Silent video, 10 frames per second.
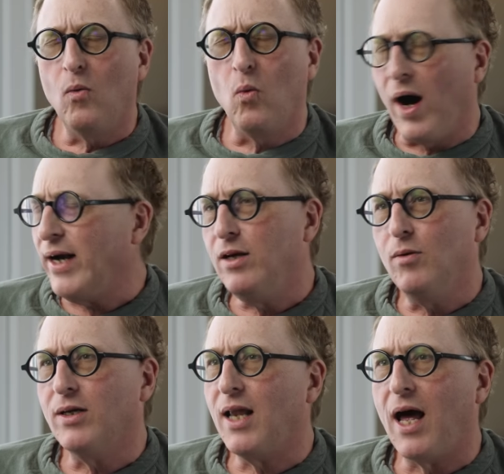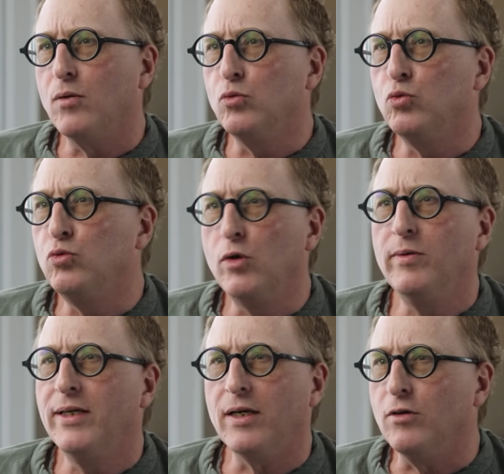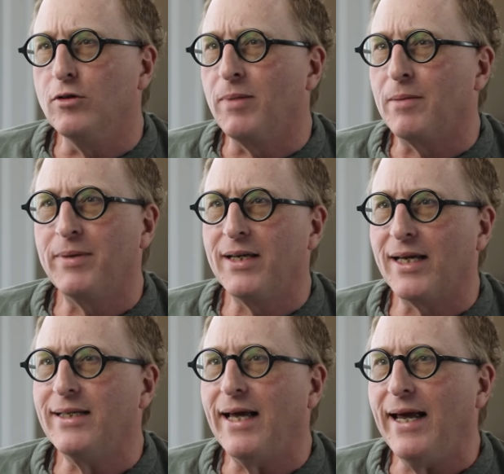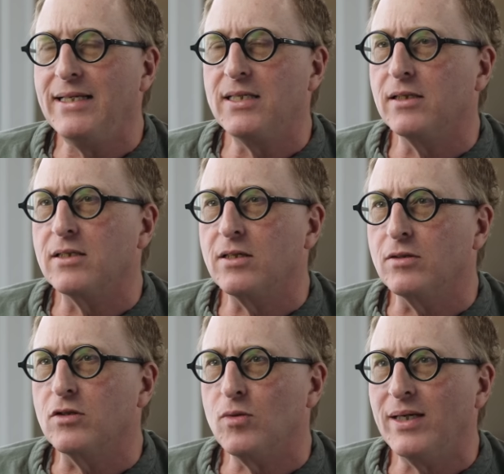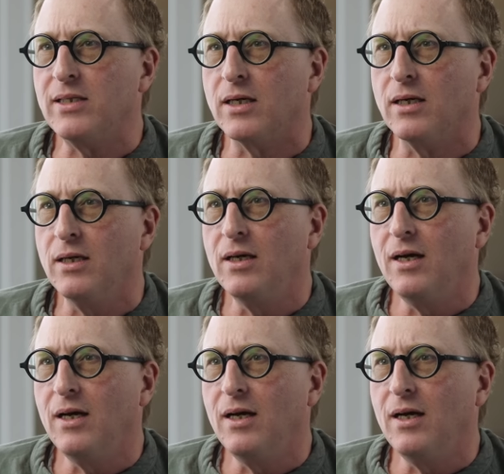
why do you want to like ruin it all by being like an idiot on Twitter?